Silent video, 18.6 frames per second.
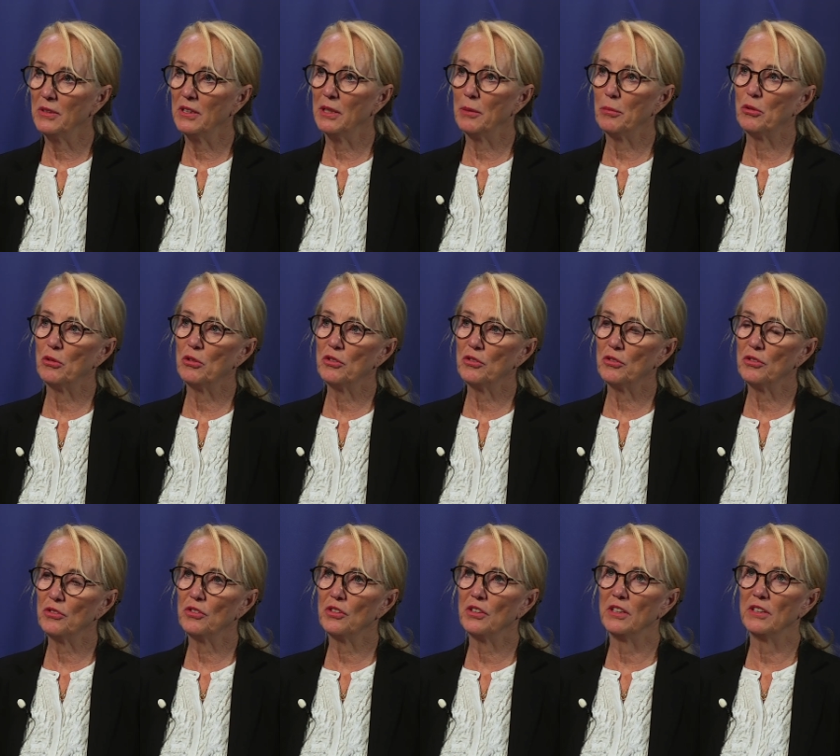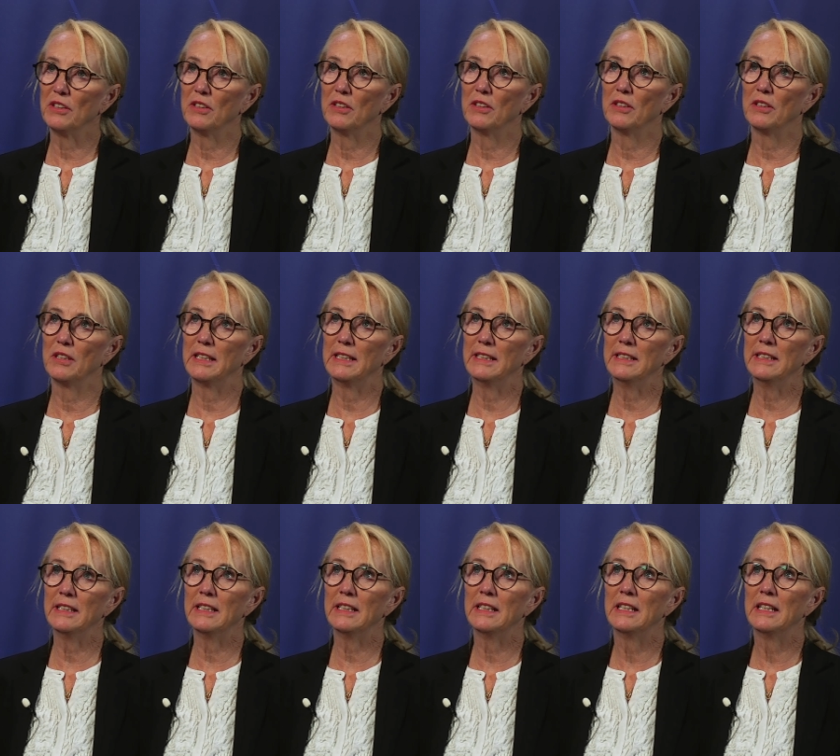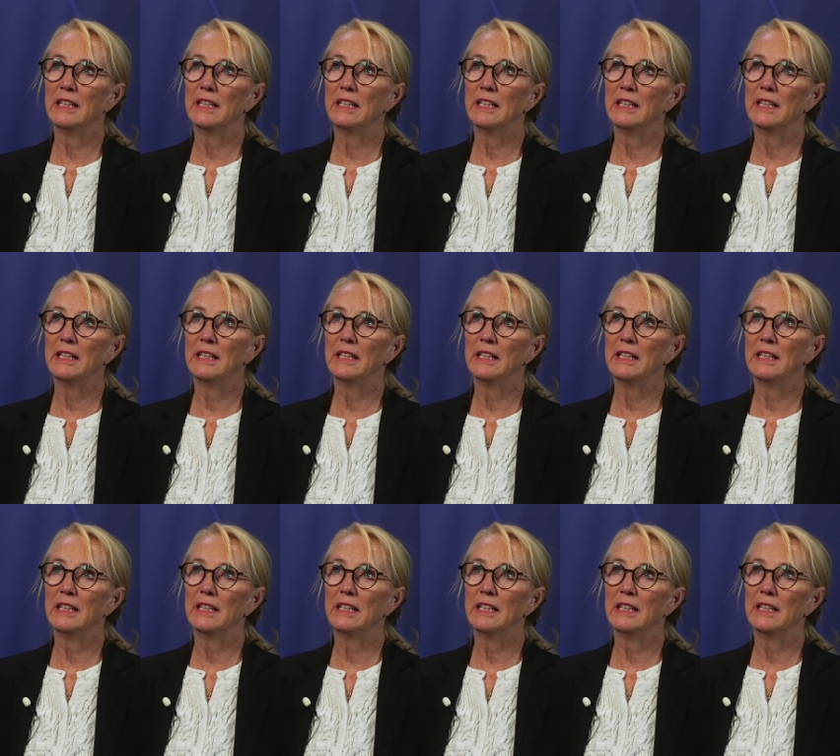Laboratories in uh, India,